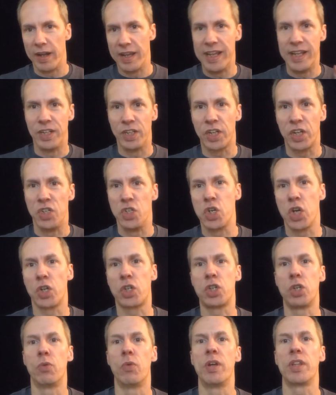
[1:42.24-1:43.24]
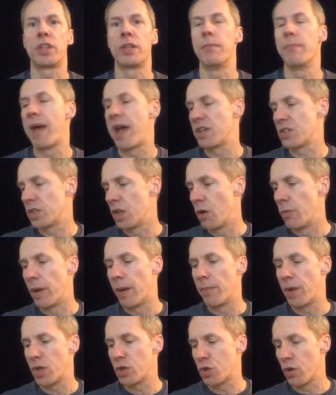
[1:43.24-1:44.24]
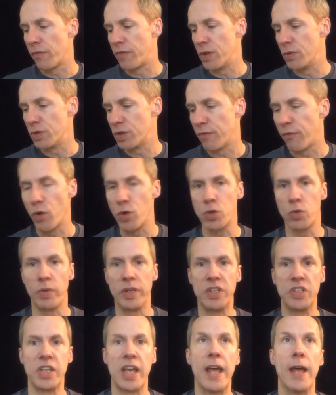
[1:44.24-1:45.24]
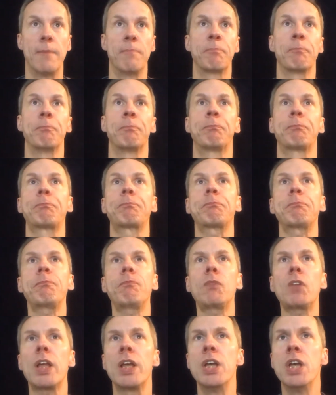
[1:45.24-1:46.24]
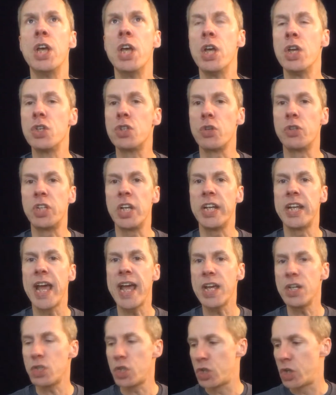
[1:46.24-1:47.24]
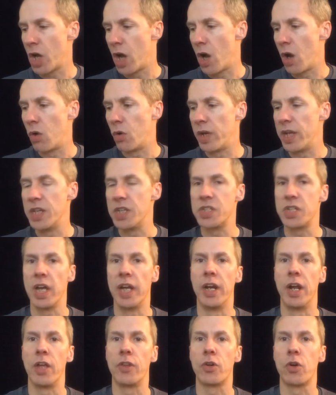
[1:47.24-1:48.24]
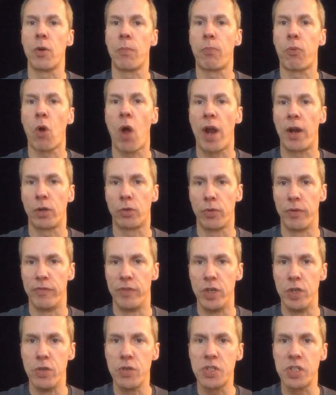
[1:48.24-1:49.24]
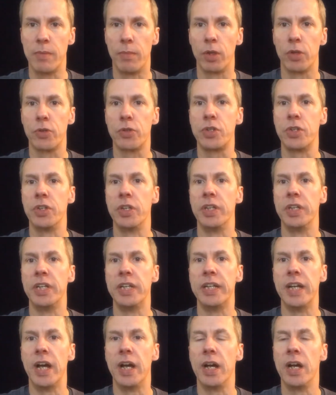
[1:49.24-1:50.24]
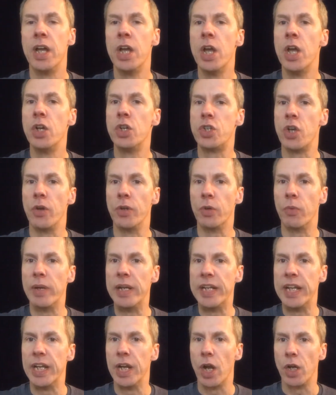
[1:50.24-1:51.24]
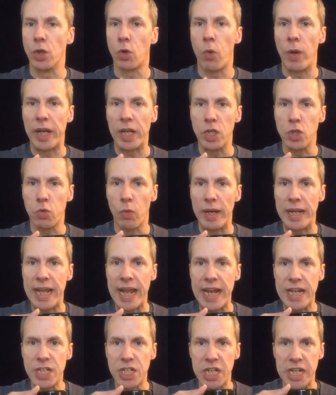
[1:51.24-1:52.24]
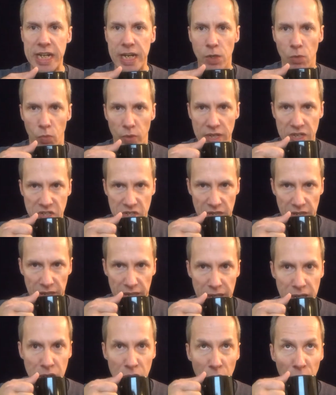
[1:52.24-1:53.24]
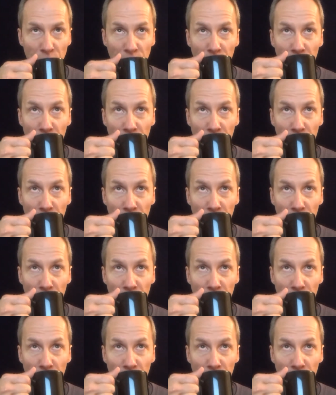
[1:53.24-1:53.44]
in conjunction with Maslow, but I'm not sure if he was the first one to say it. So today's show is another product review, similar to the show that we did on Quicken 2018 recently.